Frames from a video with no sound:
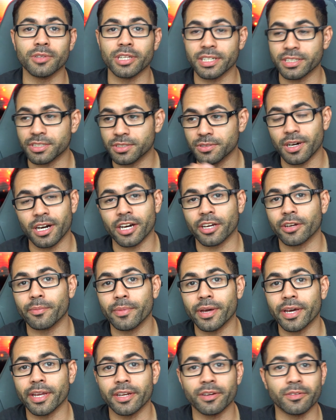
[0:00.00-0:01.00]
light to
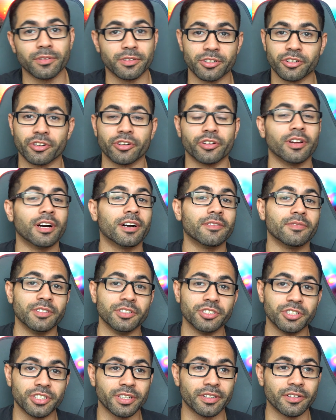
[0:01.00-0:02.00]
automatic or turn off
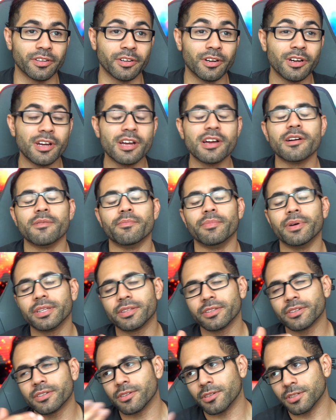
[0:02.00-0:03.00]
in general,
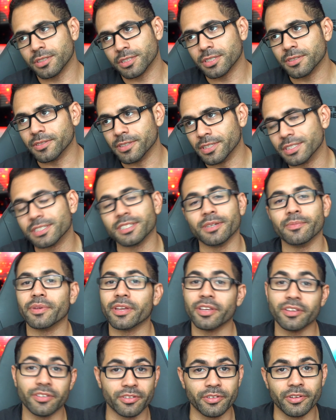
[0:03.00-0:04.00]
but there also is some
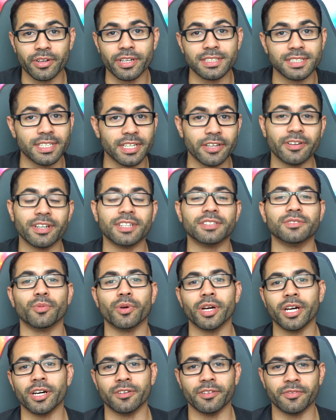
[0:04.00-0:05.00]
Easter eggs here as
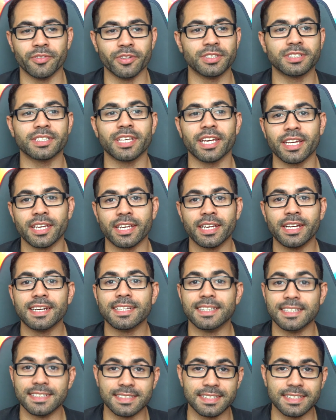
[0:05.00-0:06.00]
well. If you say the